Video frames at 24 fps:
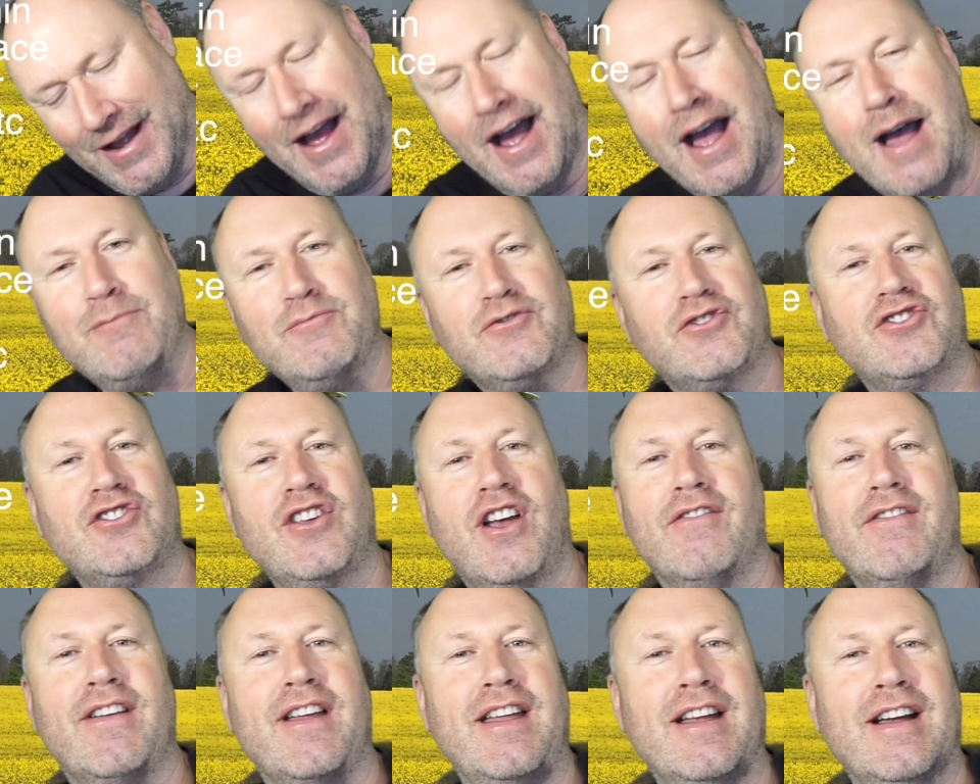I'm
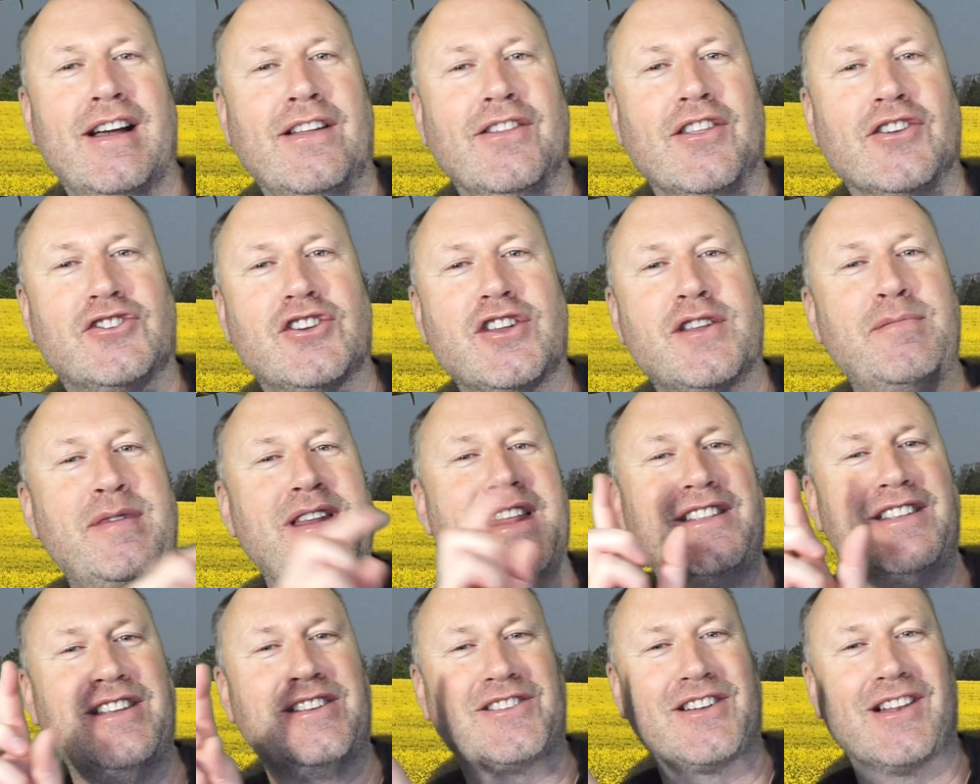sorry. There should have been
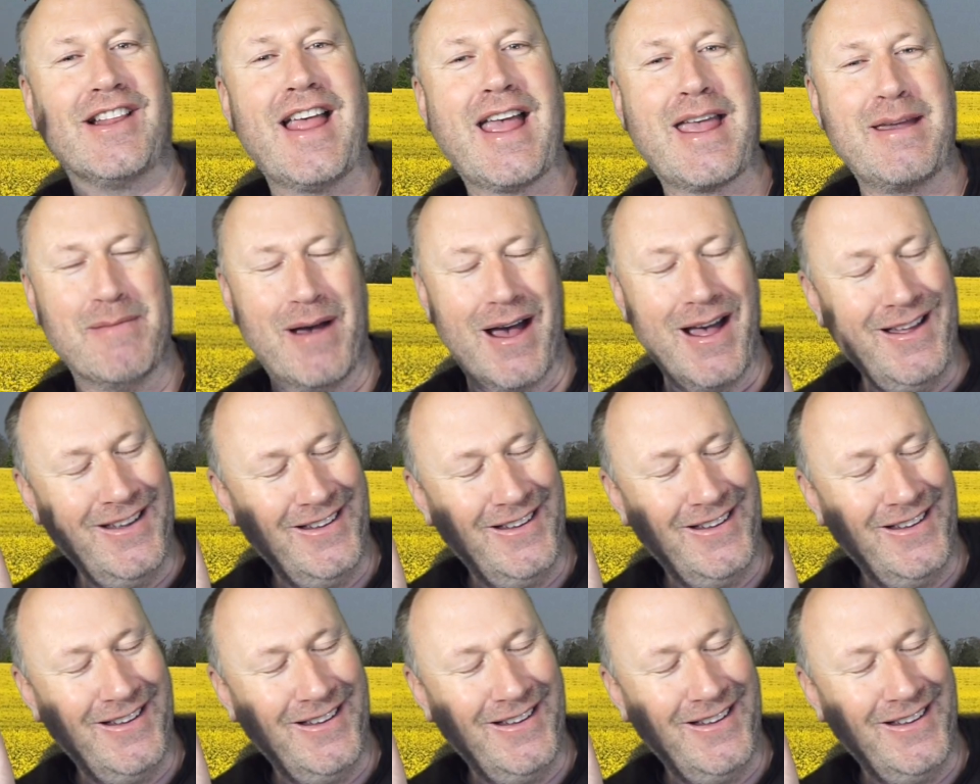a disclaimer.